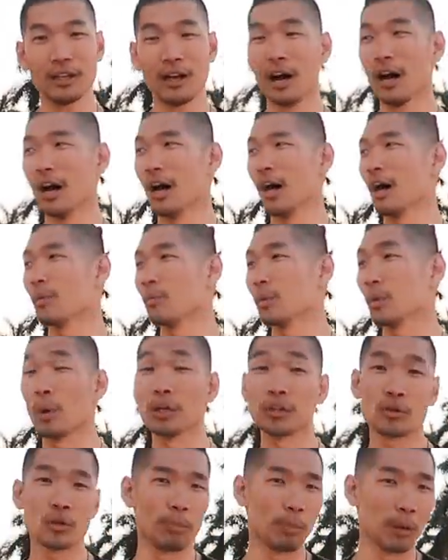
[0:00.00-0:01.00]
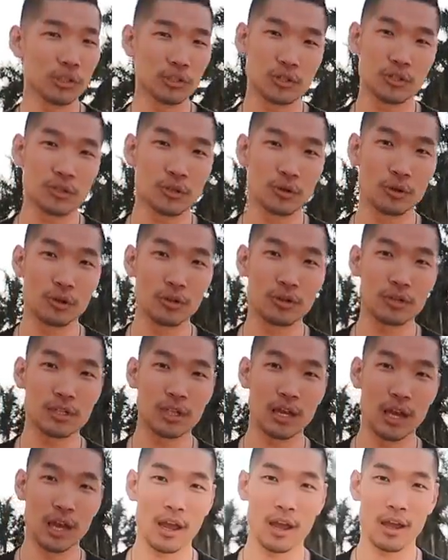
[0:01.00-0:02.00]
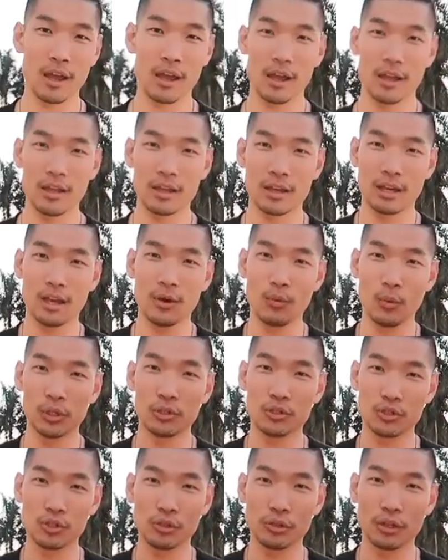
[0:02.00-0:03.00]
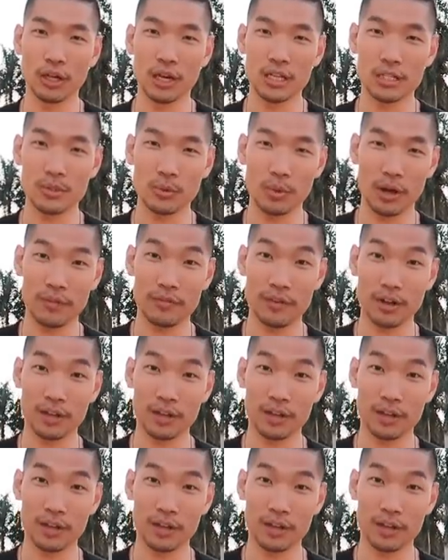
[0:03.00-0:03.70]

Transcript: Uh, we went to a bunch of stores and can't wait to show you guys what I